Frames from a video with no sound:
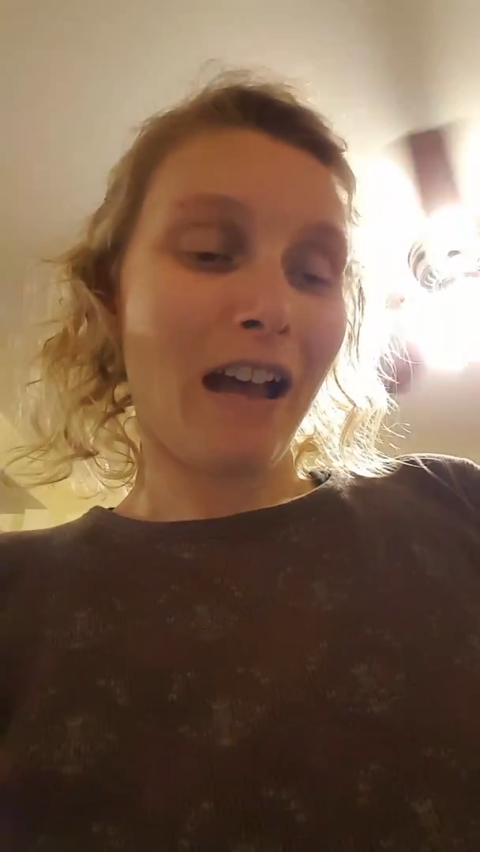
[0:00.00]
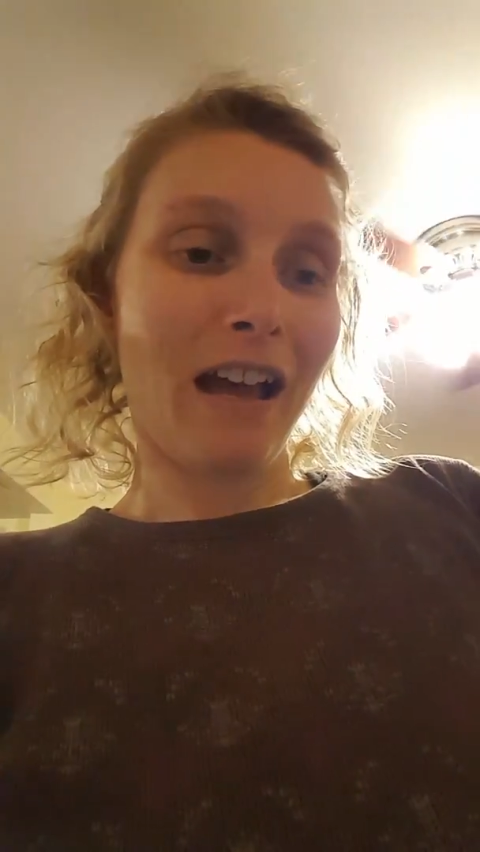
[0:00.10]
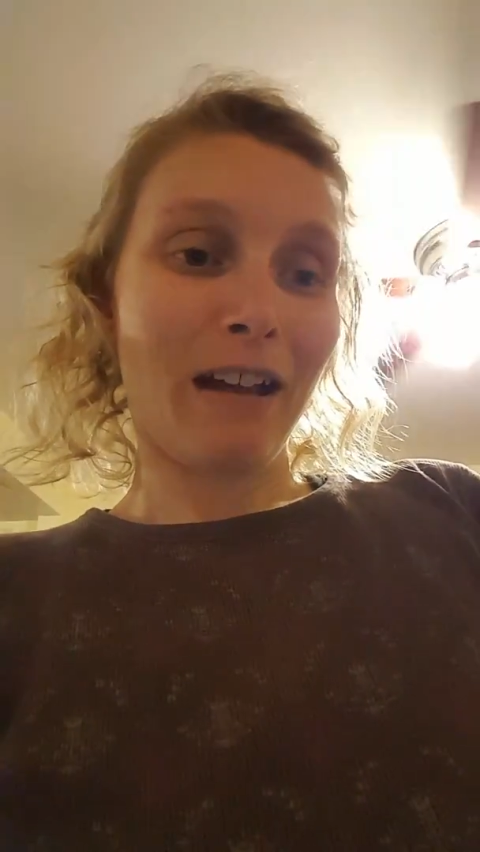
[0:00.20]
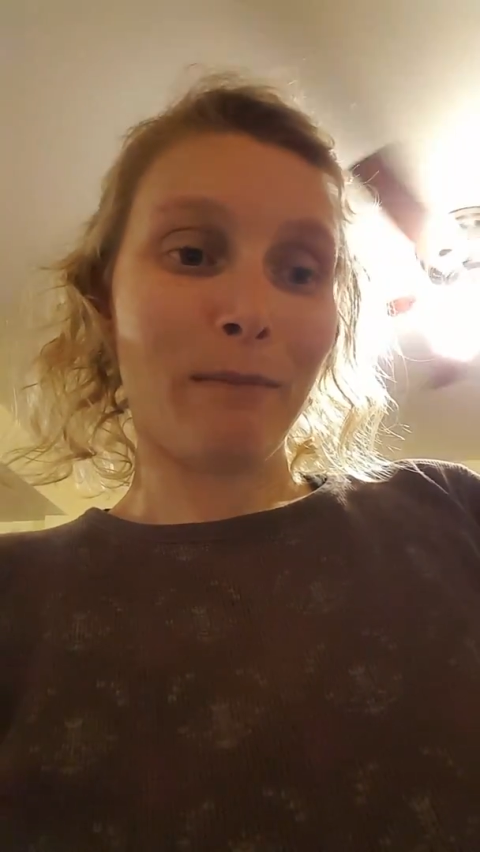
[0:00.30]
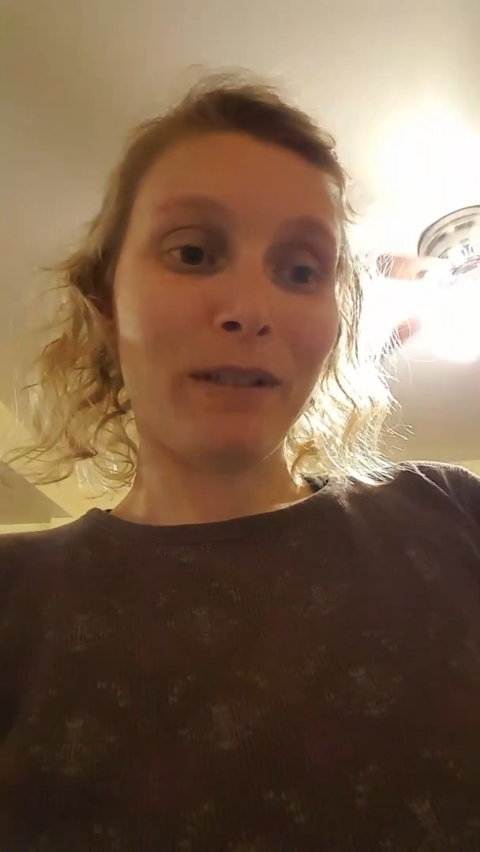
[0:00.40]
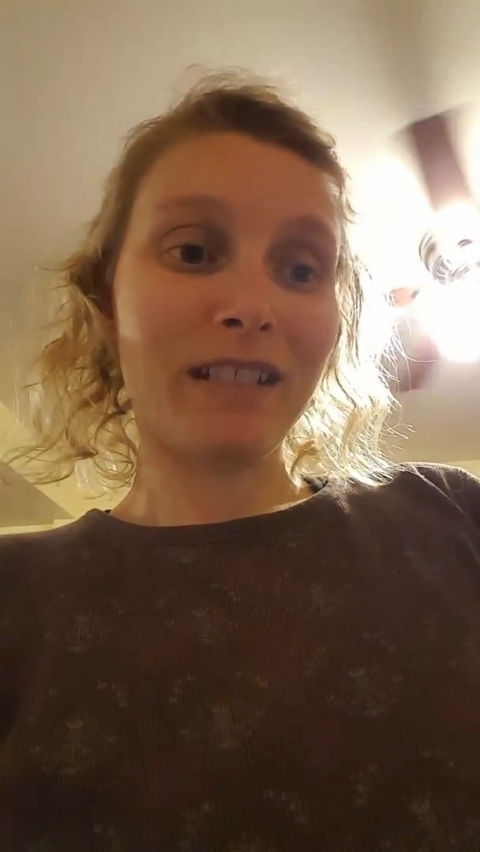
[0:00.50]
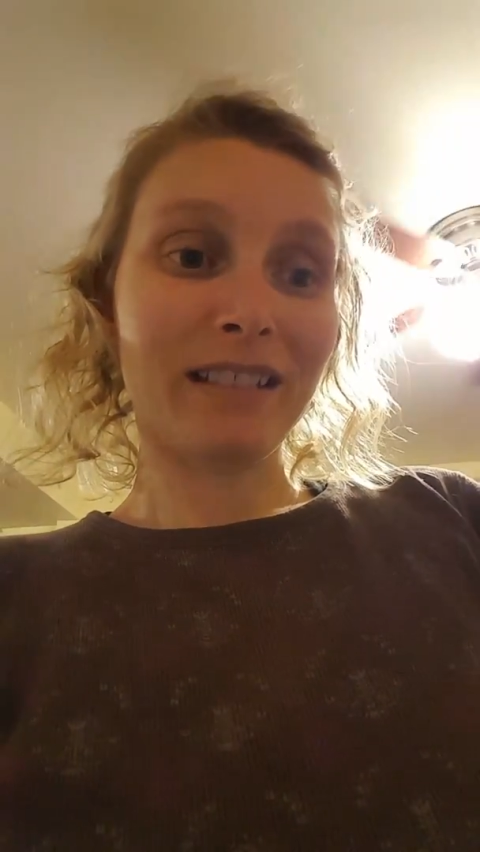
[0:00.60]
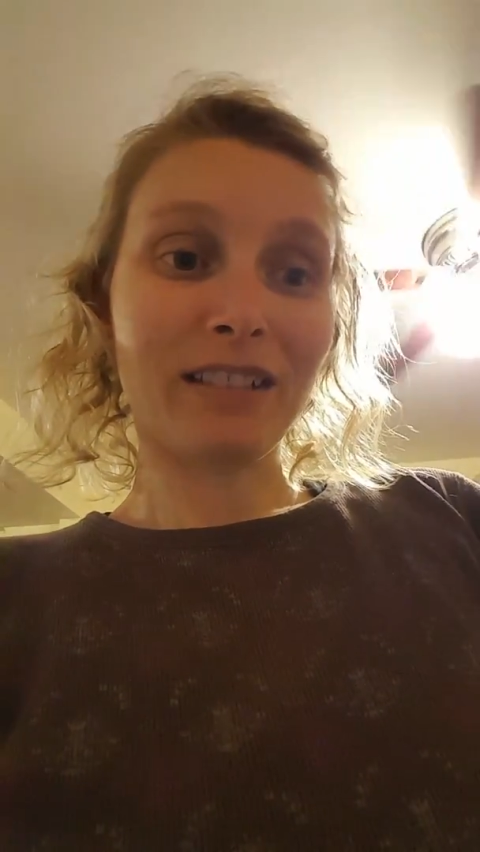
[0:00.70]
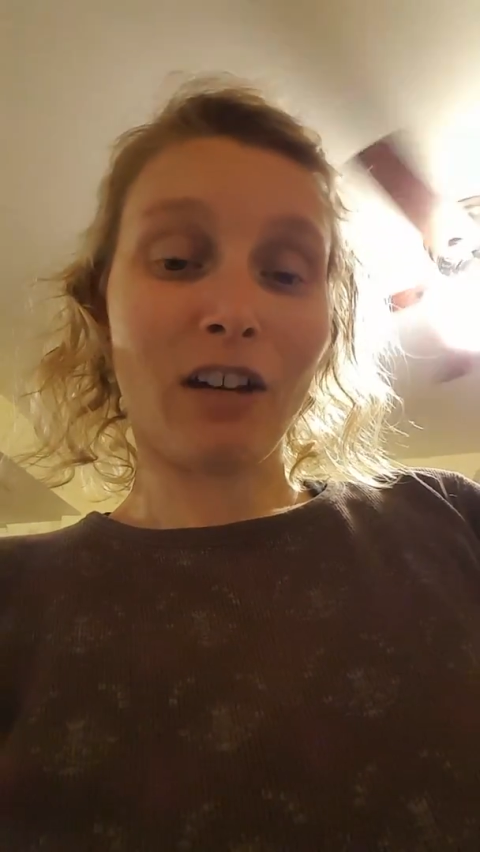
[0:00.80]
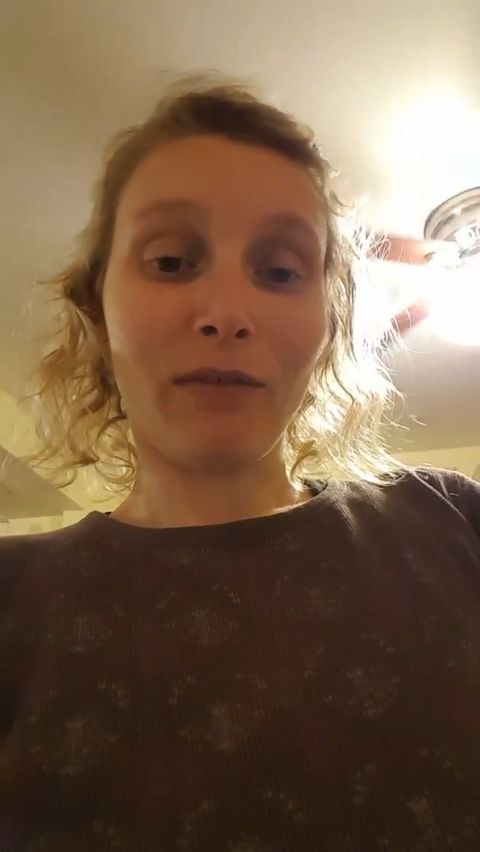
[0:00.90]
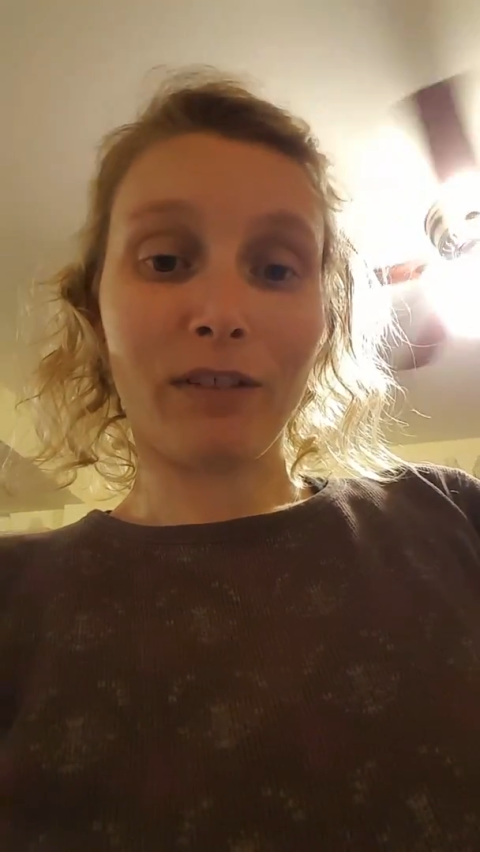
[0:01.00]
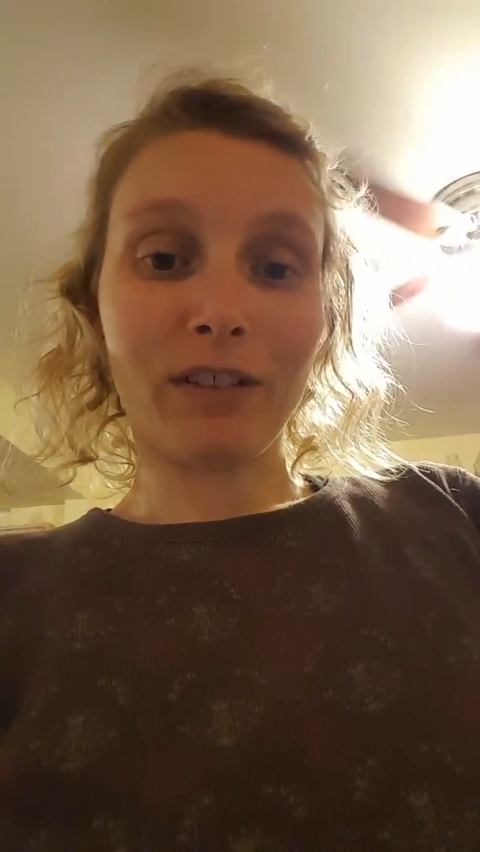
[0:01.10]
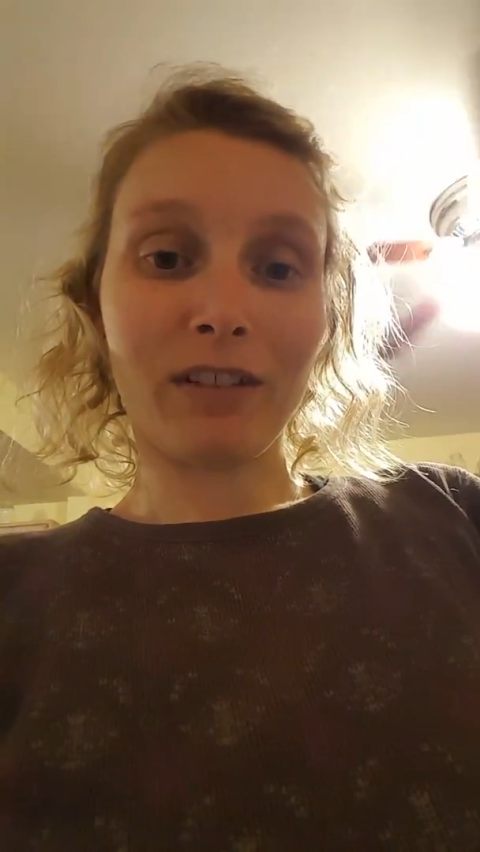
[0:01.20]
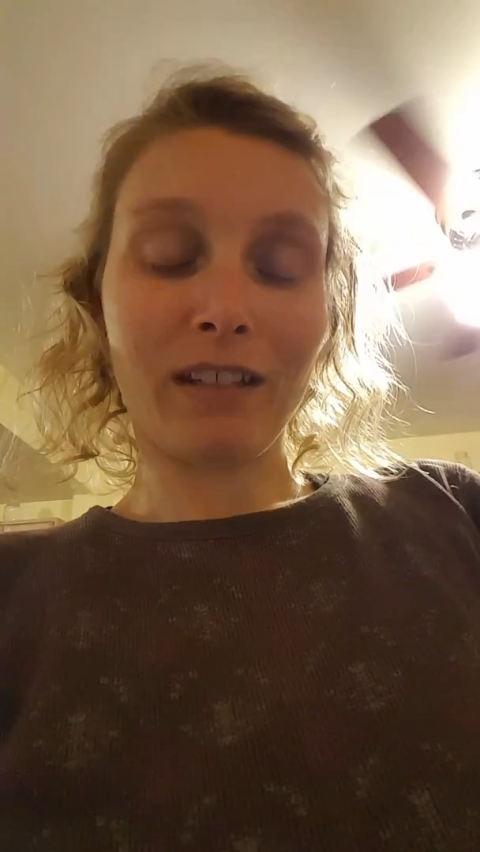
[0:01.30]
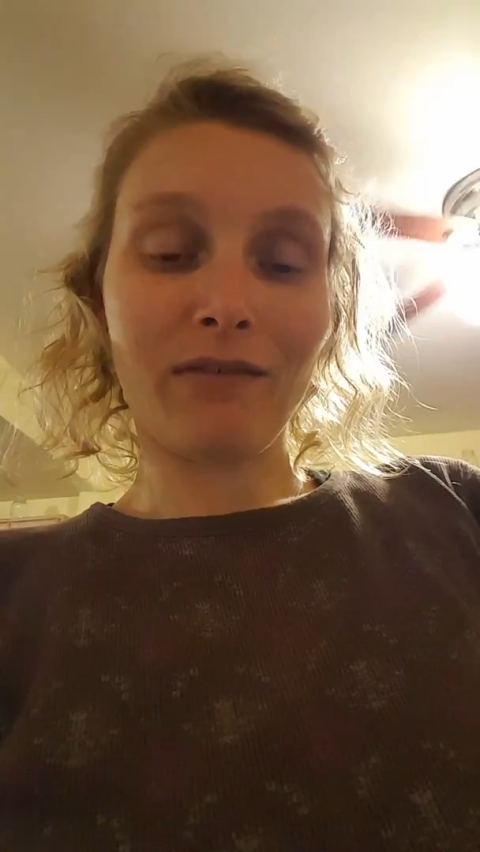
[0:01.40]
But it does call for a
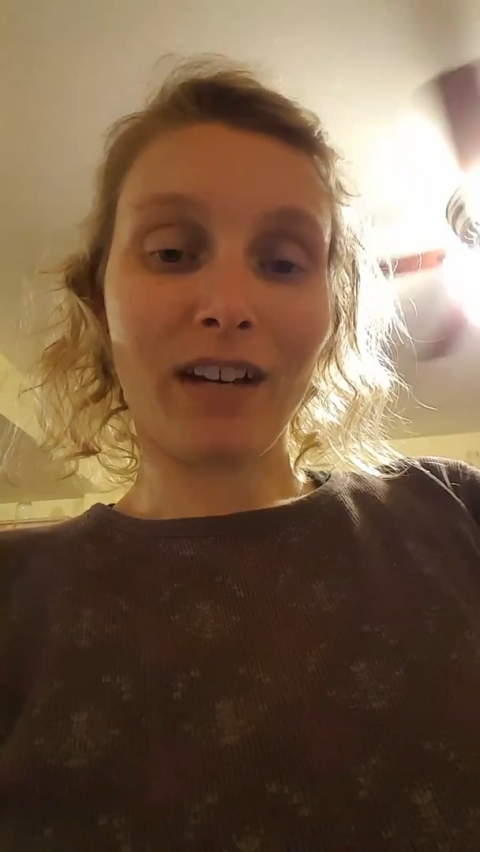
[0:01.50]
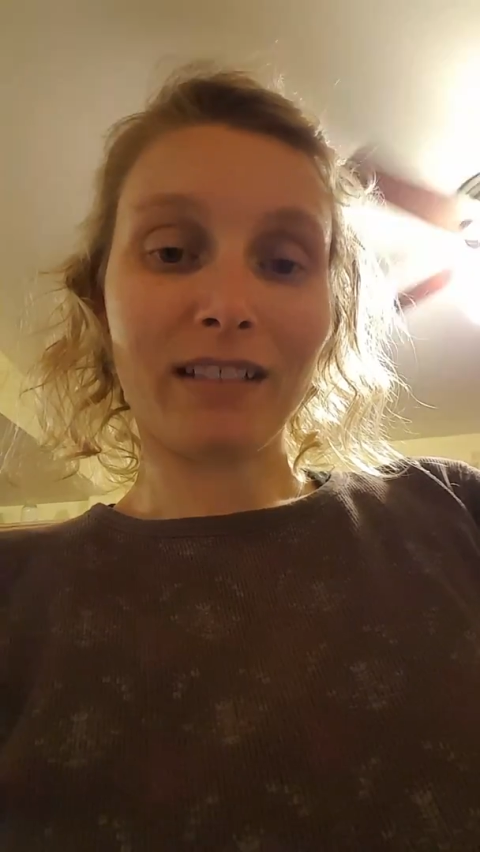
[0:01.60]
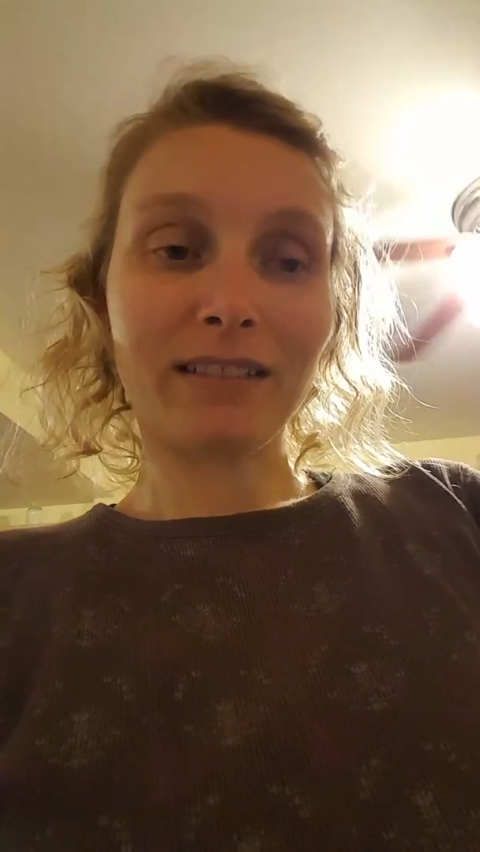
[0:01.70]
cooking fat,